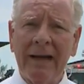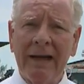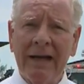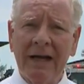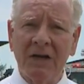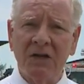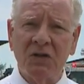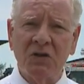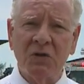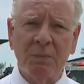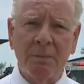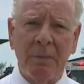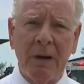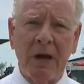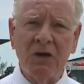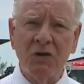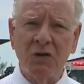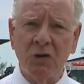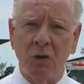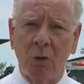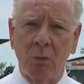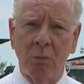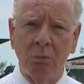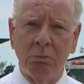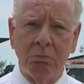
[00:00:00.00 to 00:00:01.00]
a
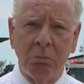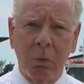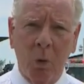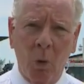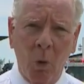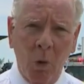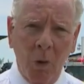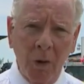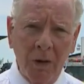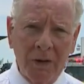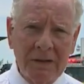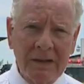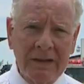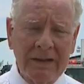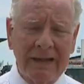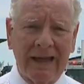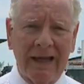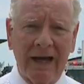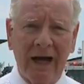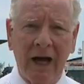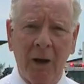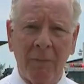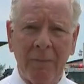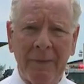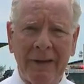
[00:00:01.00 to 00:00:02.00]
special board to
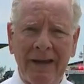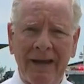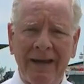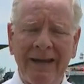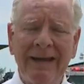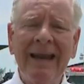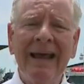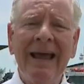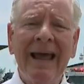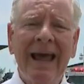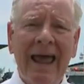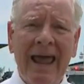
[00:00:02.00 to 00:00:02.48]
come in